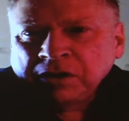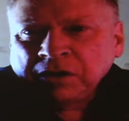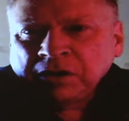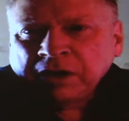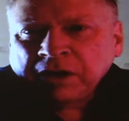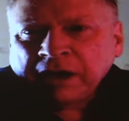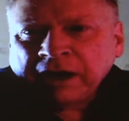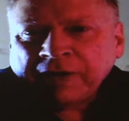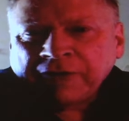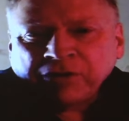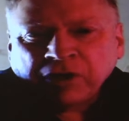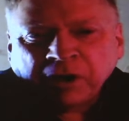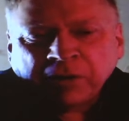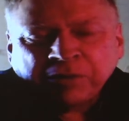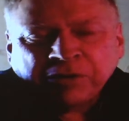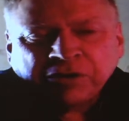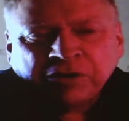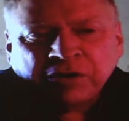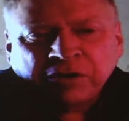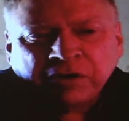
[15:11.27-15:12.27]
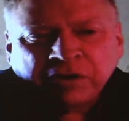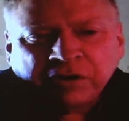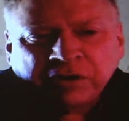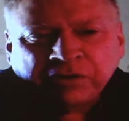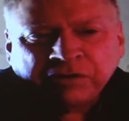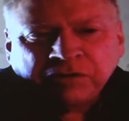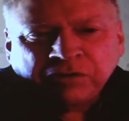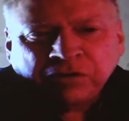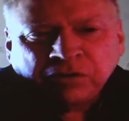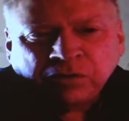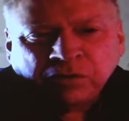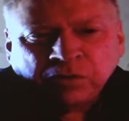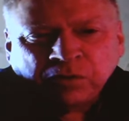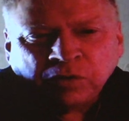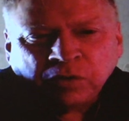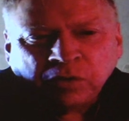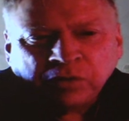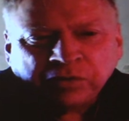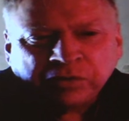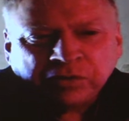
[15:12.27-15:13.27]
have an opportunity to
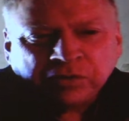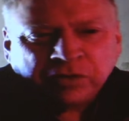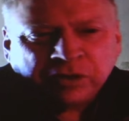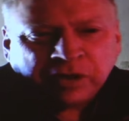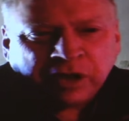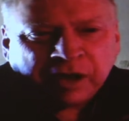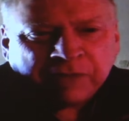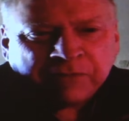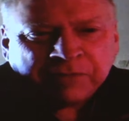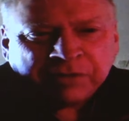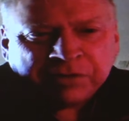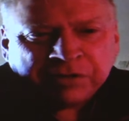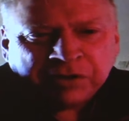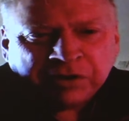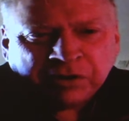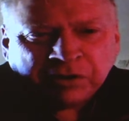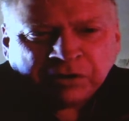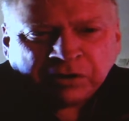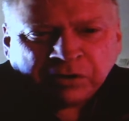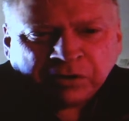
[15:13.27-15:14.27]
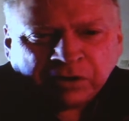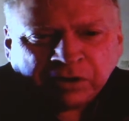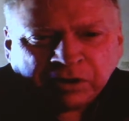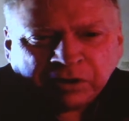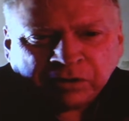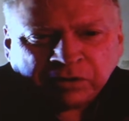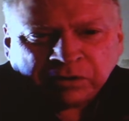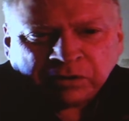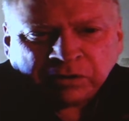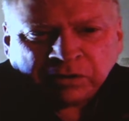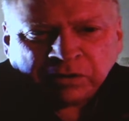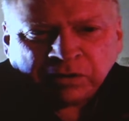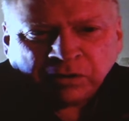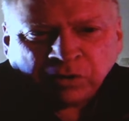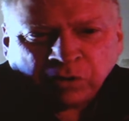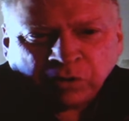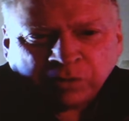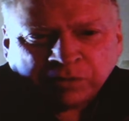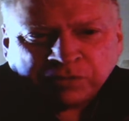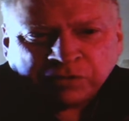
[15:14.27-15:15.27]
go to the amphitheater and, you
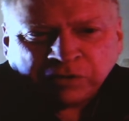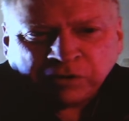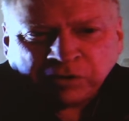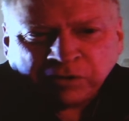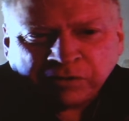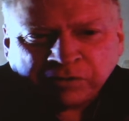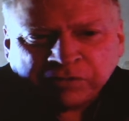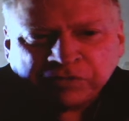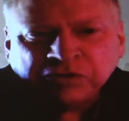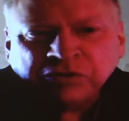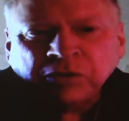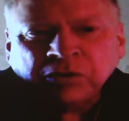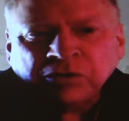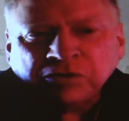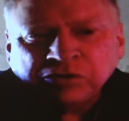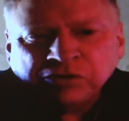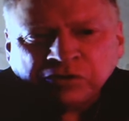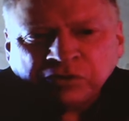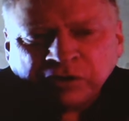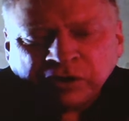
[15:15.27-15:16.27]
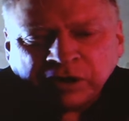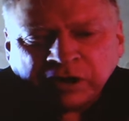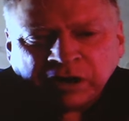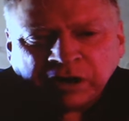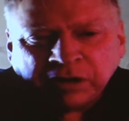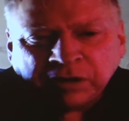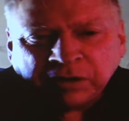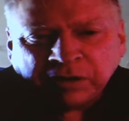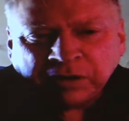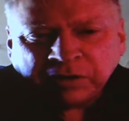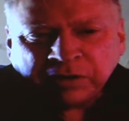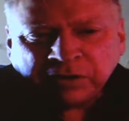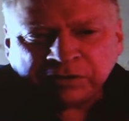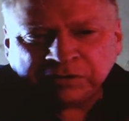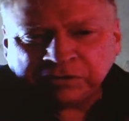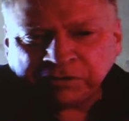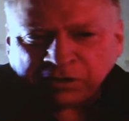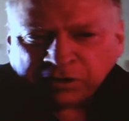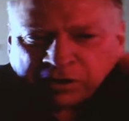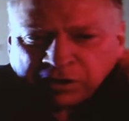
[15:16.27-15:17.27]
know, observe surgery. Mm-hmm. I did
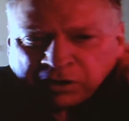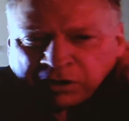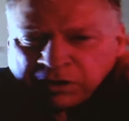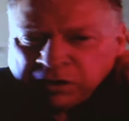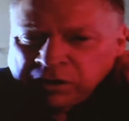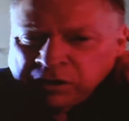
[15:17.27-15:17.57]
see a